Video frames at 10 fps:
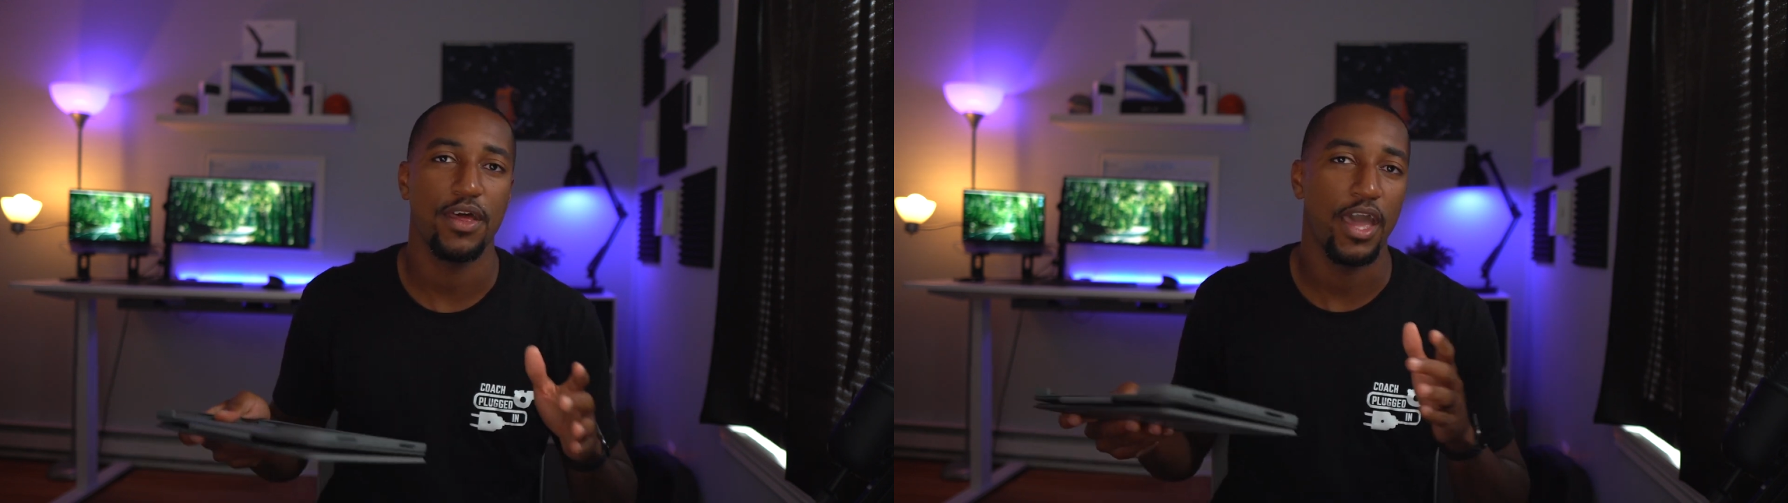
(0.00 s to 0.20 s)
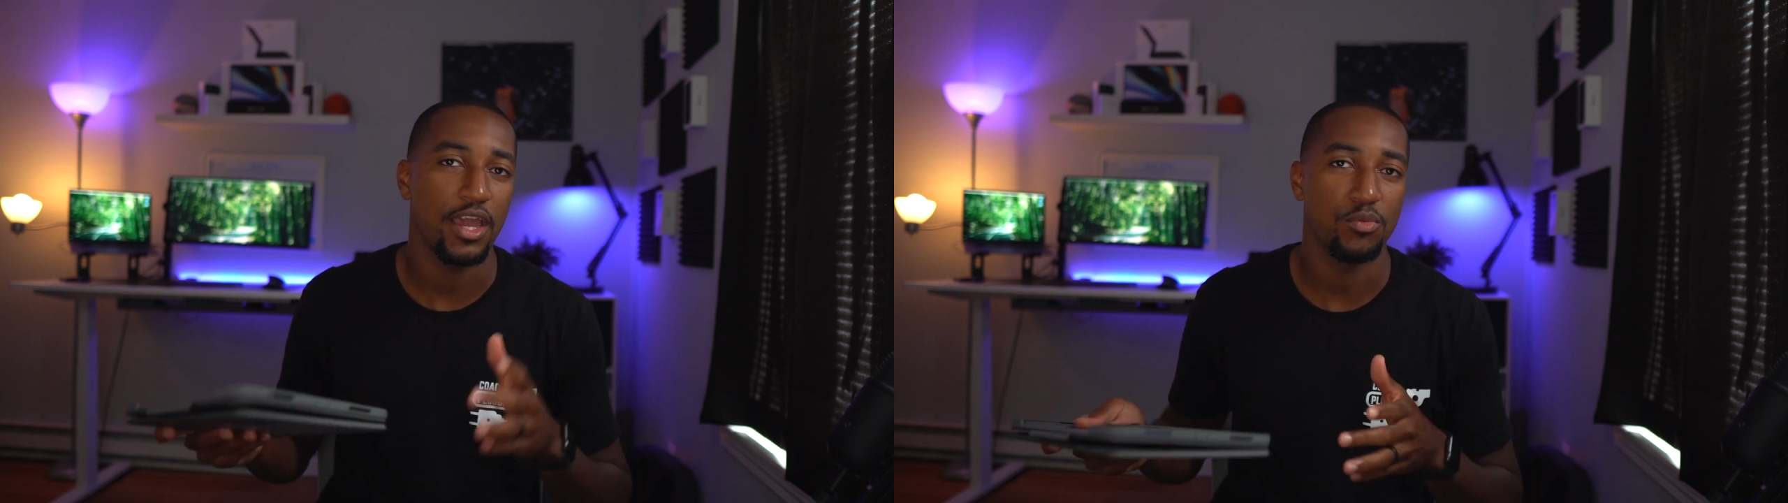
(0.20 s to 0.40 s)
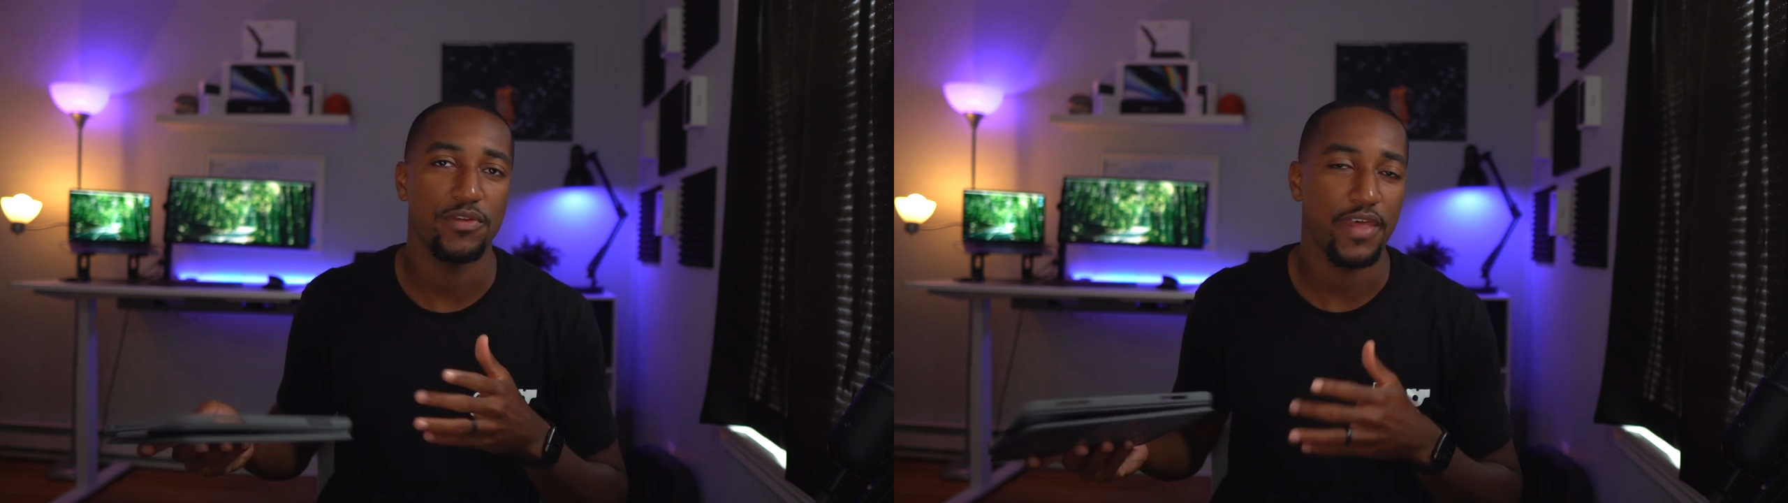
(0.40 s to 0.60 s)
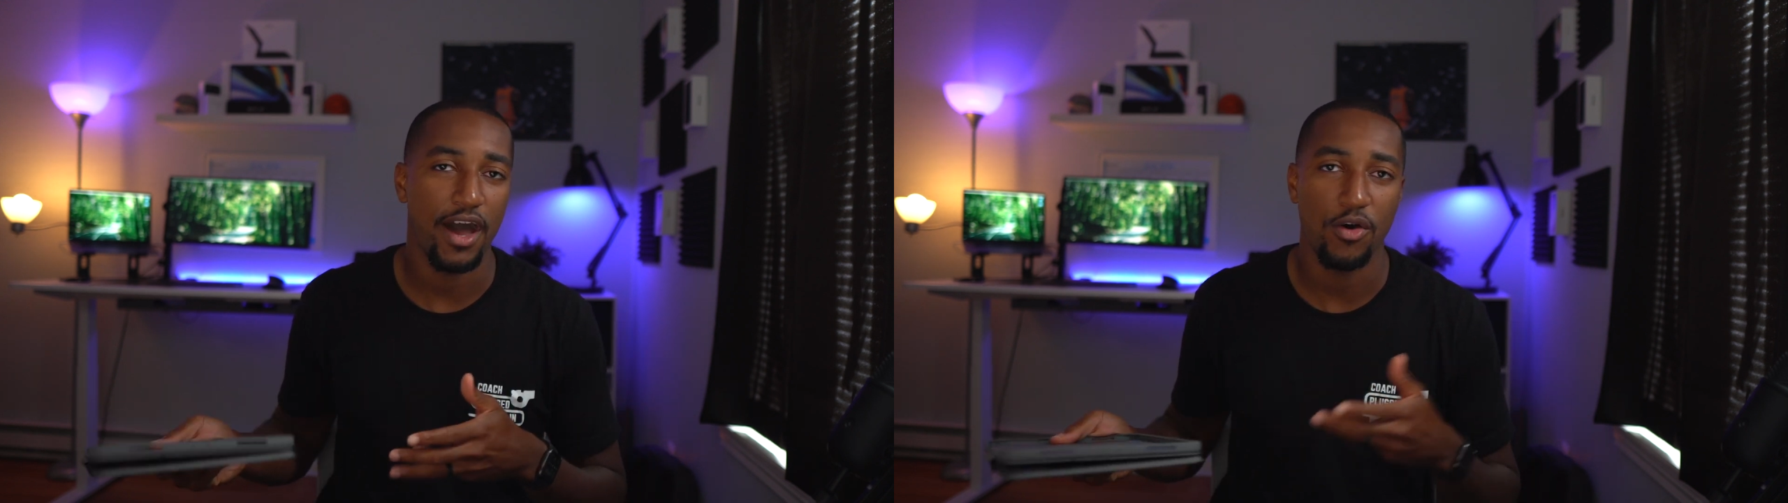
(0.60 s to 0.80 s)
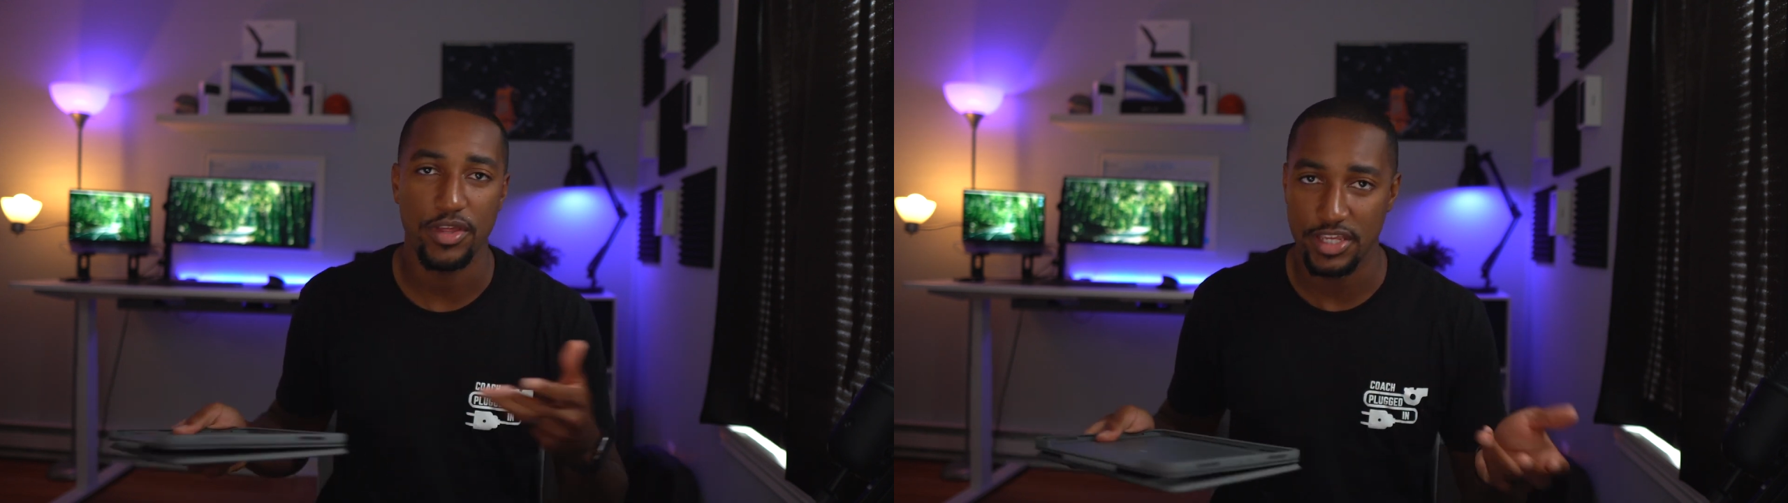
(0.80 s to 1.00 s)
and
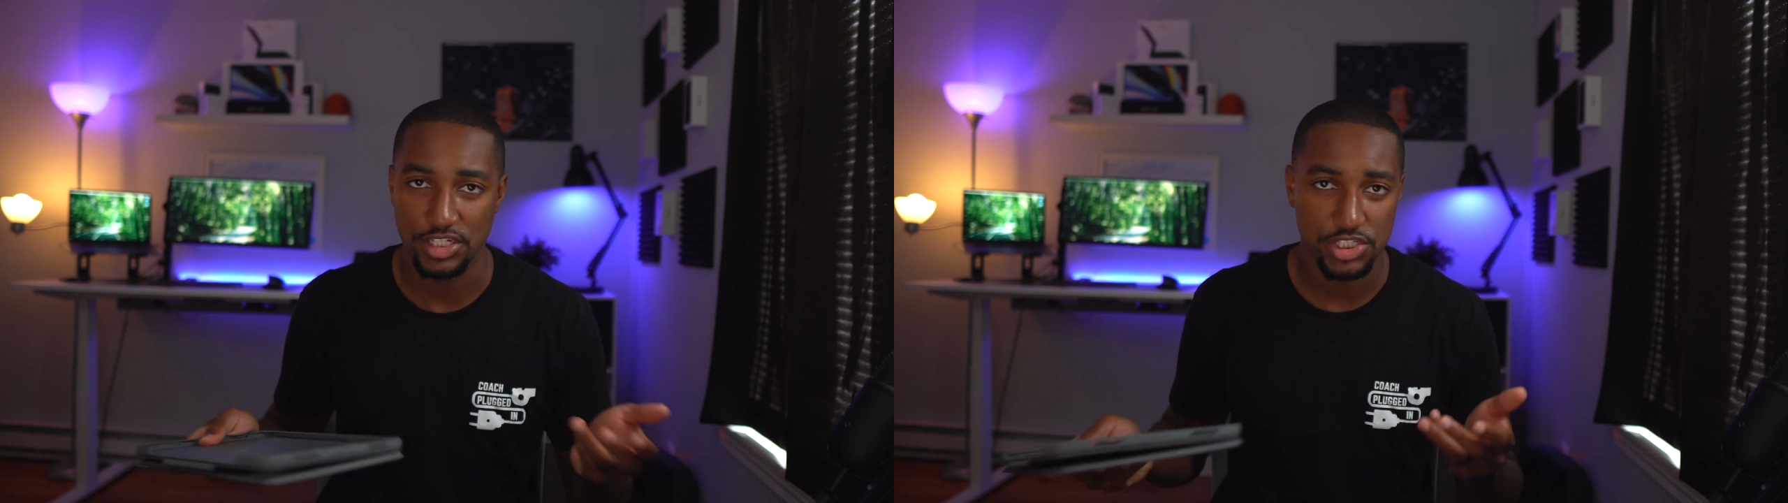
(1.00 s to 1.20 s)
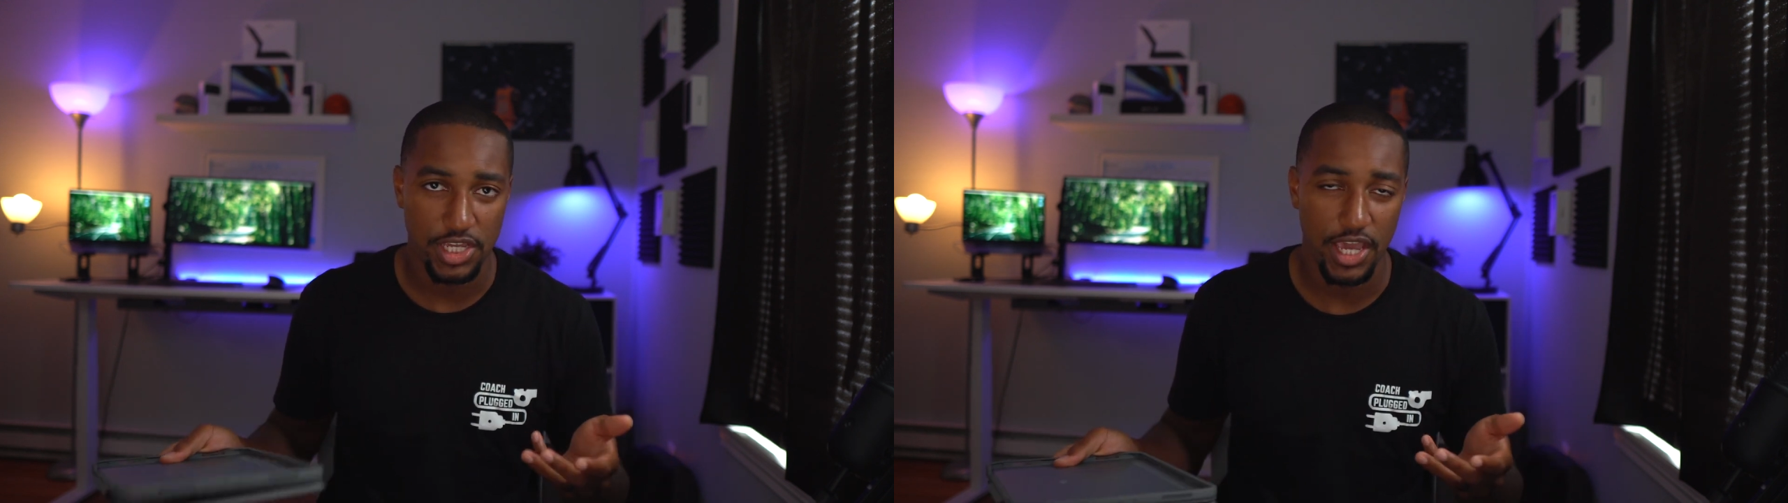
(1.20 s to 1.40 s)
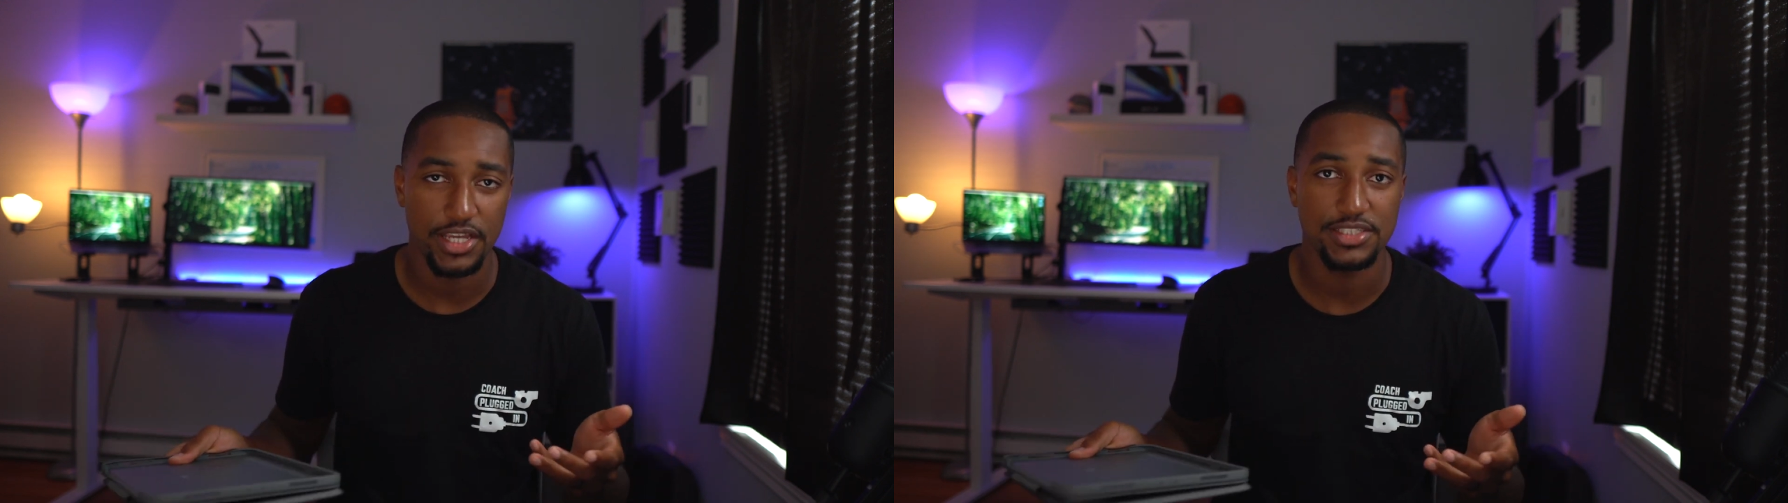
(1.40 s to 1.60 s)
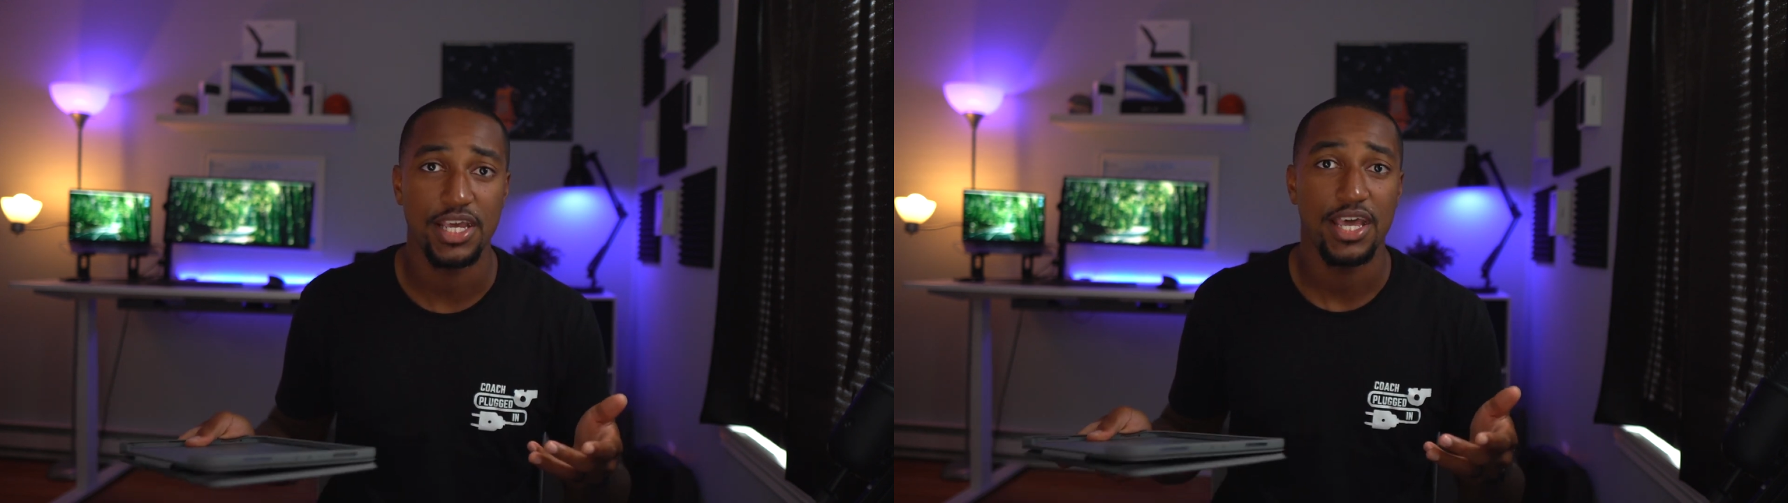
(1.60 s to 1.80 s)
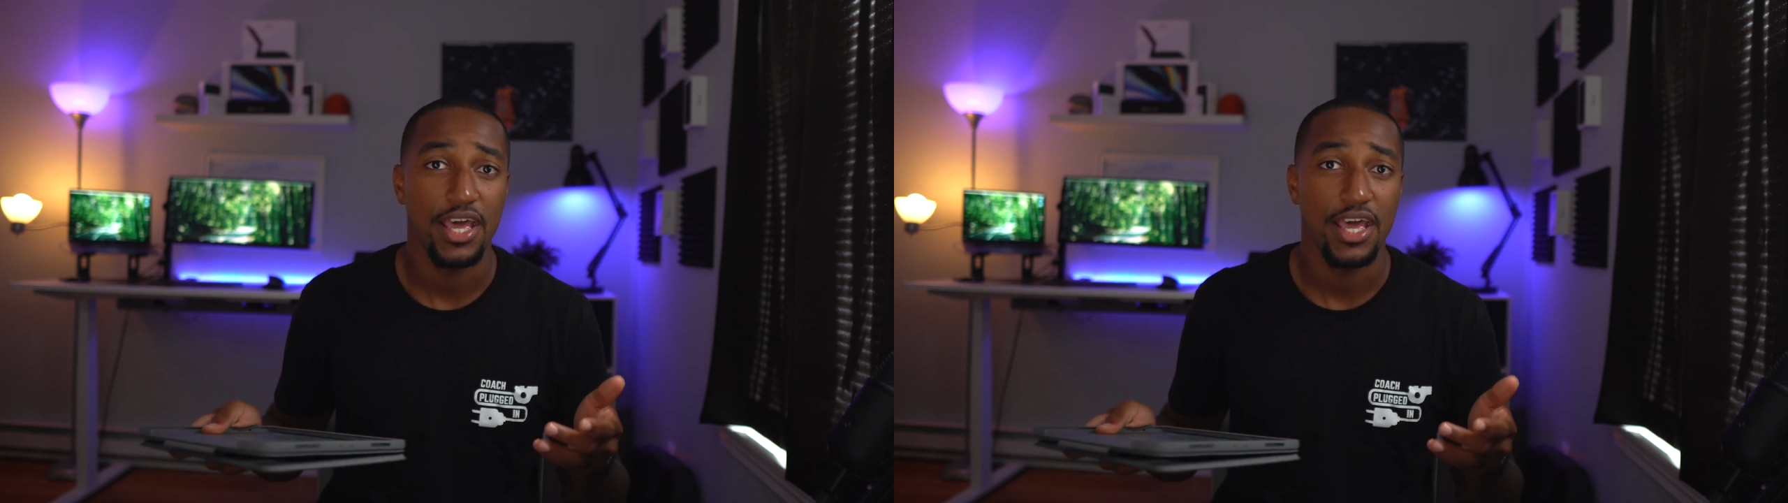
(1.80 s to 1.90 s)
without each case,